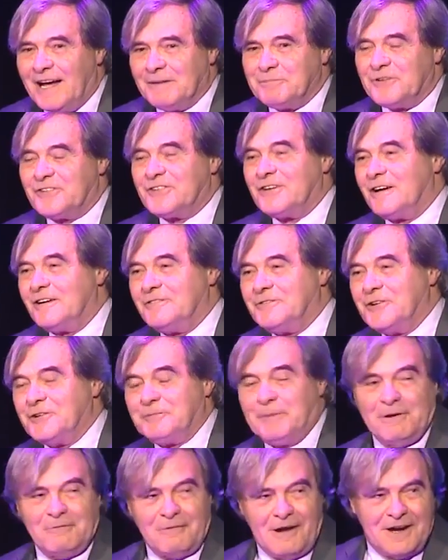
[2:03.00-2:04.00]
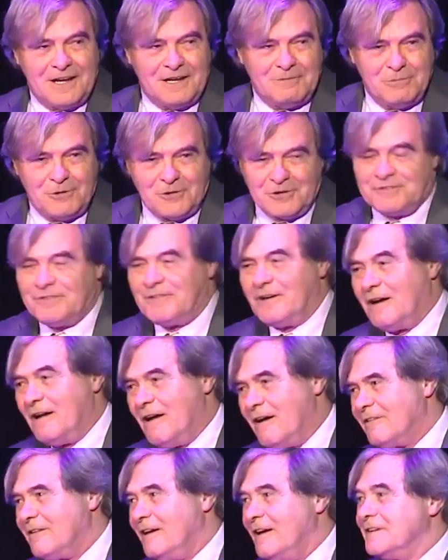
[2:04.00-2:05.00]
like myself who's been writing books for a
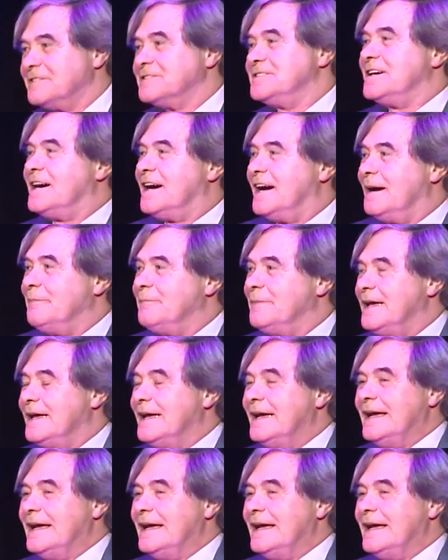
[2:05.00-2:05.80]
long, long time,